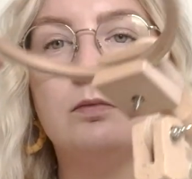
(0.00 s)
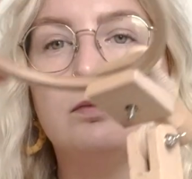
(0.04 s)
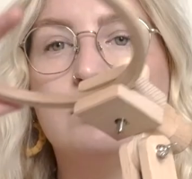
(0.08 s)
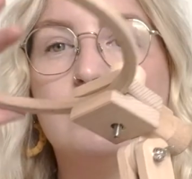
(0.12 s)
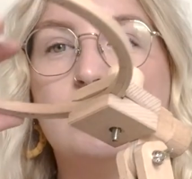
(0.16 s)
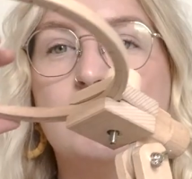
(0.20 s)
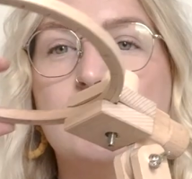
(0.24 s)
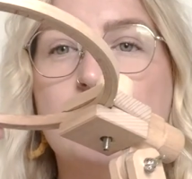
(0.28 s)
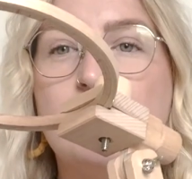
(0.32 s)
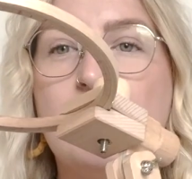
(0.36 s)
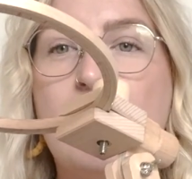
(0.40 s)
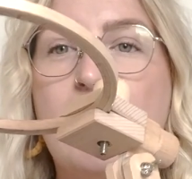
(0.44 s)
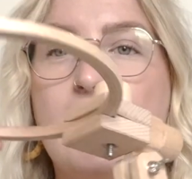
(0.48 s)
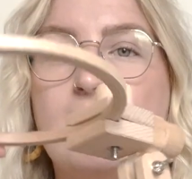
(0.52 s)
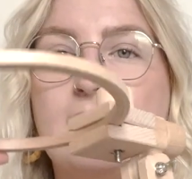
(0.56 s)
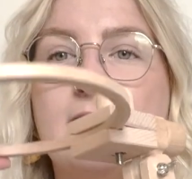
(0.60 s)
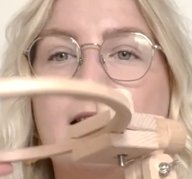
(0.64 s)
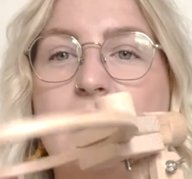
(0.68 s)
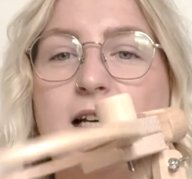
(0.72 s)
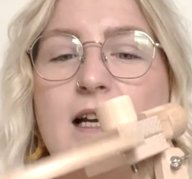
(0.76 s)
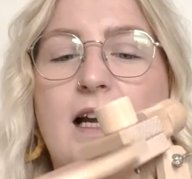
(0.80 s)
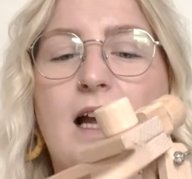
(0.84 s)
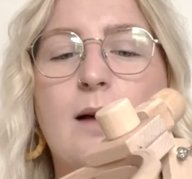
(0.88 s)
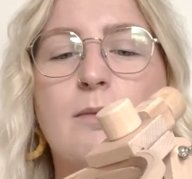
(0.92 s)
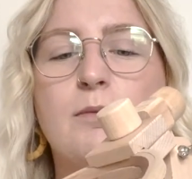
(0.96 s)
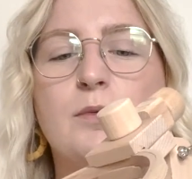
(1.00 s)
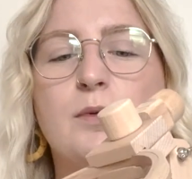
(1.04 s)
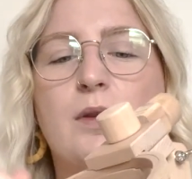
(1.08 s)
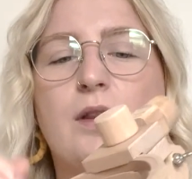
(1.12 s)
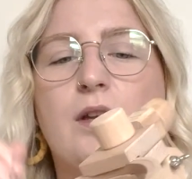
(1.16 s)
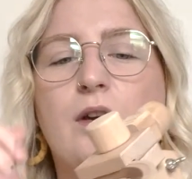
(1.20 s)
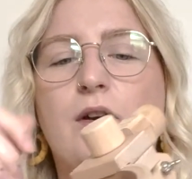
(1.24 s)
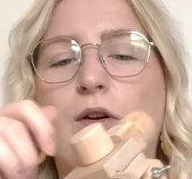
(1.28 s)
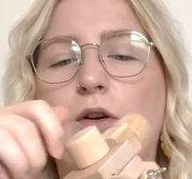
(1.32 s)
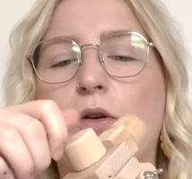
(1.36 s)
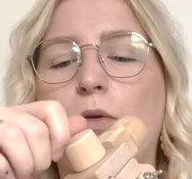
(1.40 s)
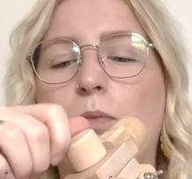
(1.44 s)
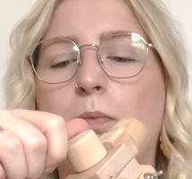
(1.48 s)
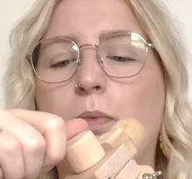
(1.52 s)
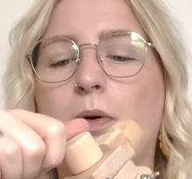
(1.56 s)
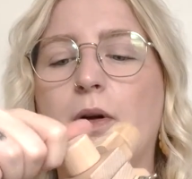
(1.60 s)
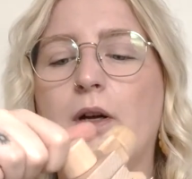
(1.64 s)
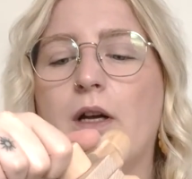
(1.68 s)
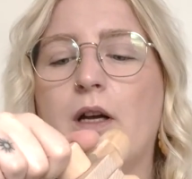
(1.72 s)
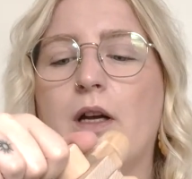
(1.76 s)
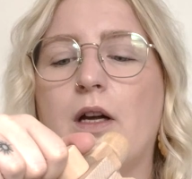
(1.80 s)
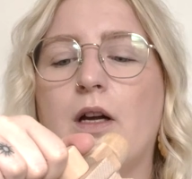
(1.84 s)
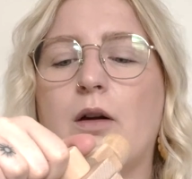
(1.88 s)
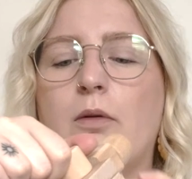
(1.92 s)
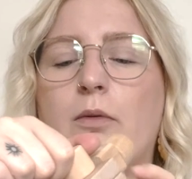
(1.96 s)
stand, and it comes with a hoop
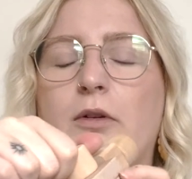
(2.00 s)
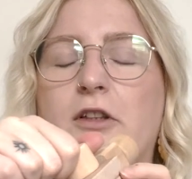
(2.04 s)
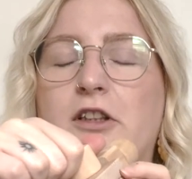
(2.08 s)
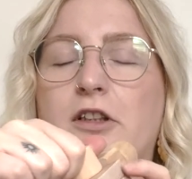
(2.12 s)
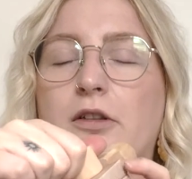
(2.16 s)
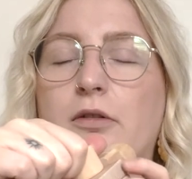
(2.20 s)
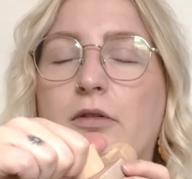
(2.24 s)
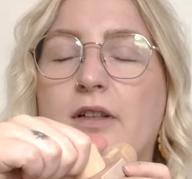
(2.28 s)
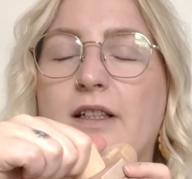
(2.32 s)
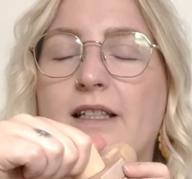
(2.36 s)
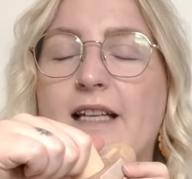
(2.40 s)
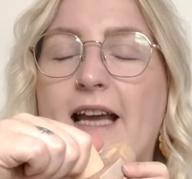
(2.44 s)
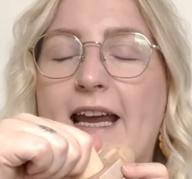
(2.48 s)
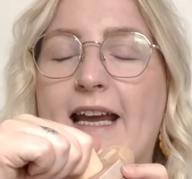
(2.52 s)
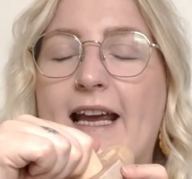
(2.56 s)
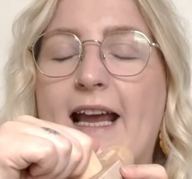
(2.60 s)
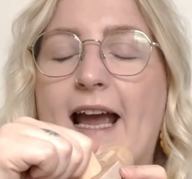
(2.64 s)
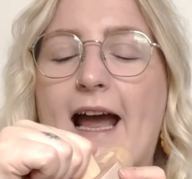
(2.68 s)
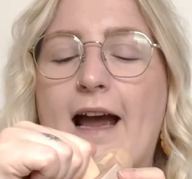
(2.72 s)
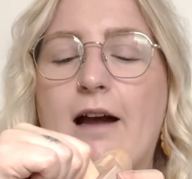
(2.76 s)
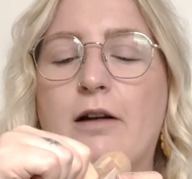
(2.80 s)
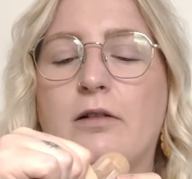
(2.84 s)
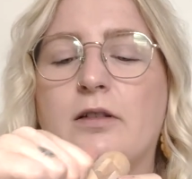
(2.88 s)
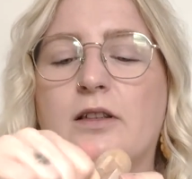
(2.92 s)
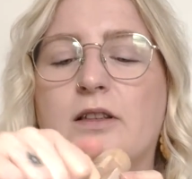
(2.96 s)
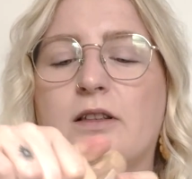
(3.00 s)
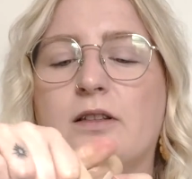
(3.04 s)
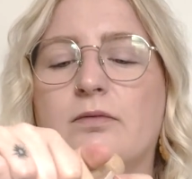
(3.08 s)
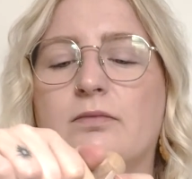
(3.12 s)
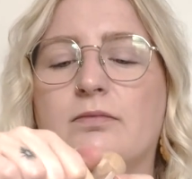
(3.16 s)
which you can take out.